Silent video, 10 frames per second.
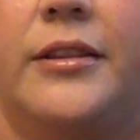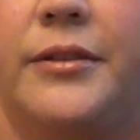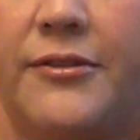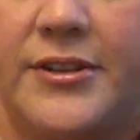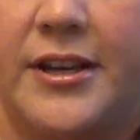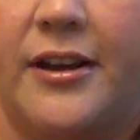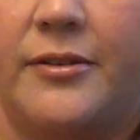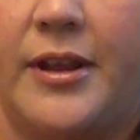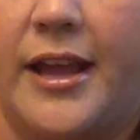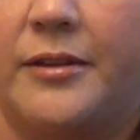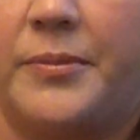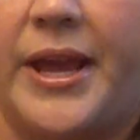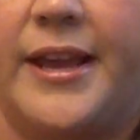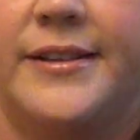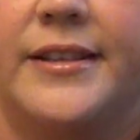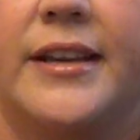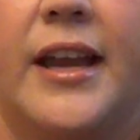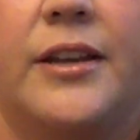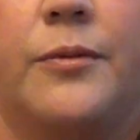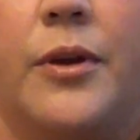Louis Vuitton handbags and
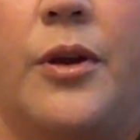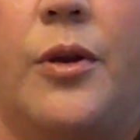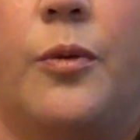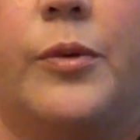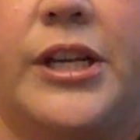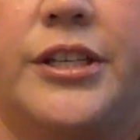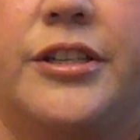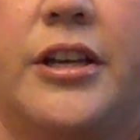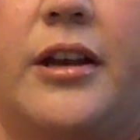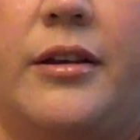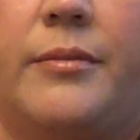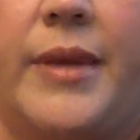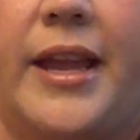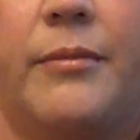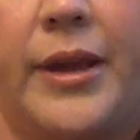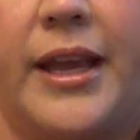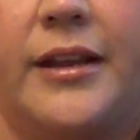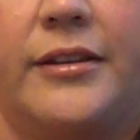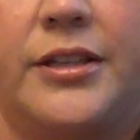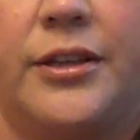kind of which
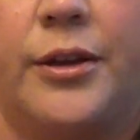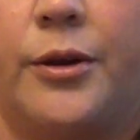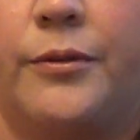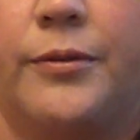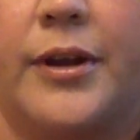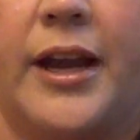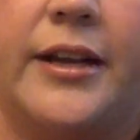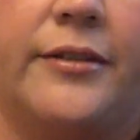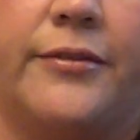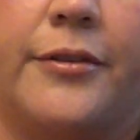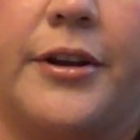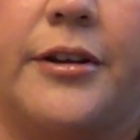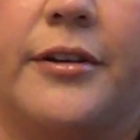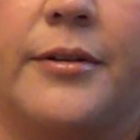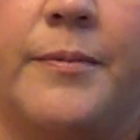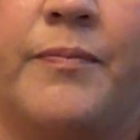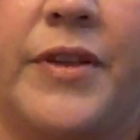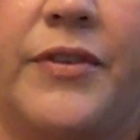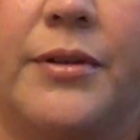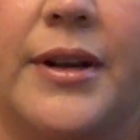handbag to go kind of for
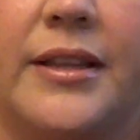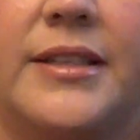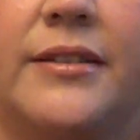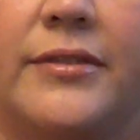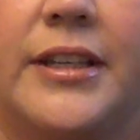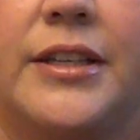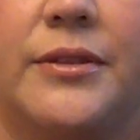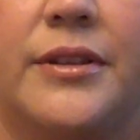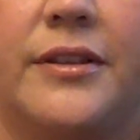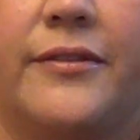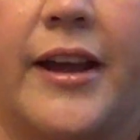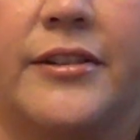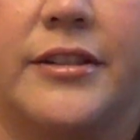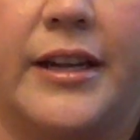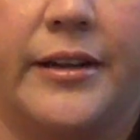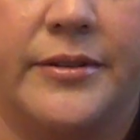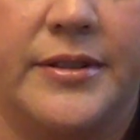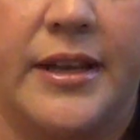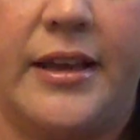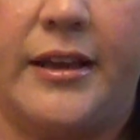if you're relatively new to the fashion house.